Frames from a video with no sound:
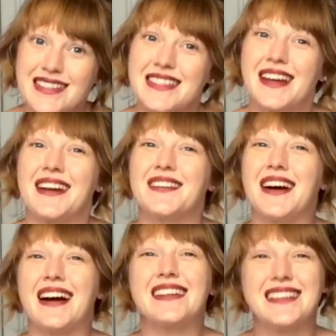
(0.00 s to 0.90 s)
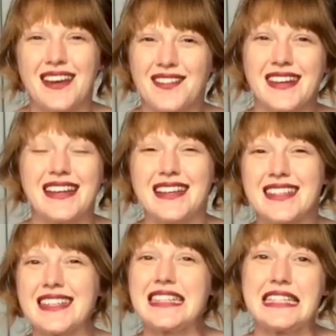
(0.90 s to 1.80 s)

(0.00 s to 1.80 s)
So definitely excited